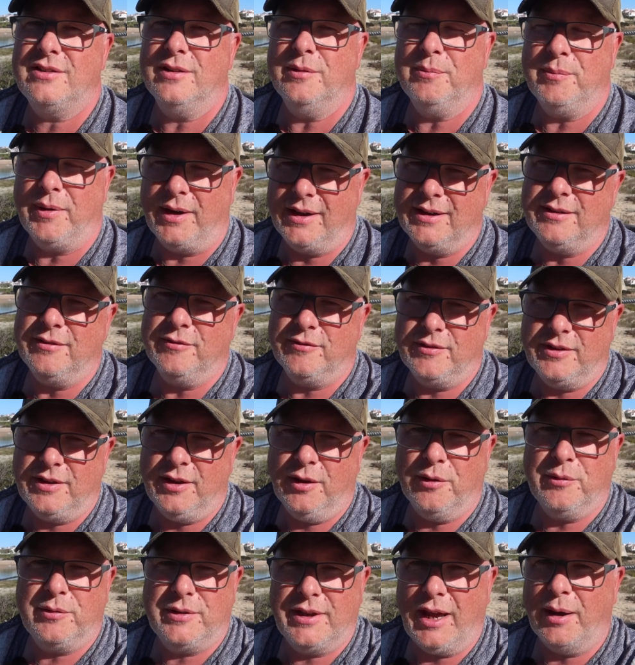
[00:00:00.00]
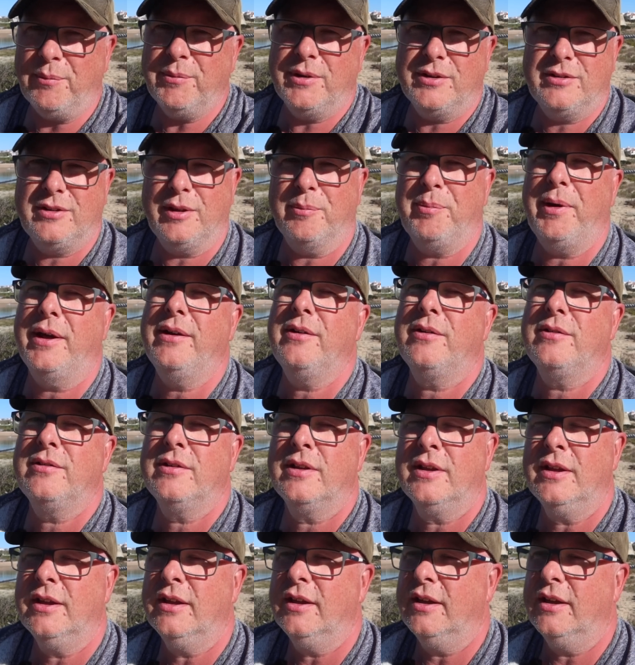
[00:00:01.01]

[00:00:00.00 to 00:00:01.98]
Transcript: that might, you know, damage the panel.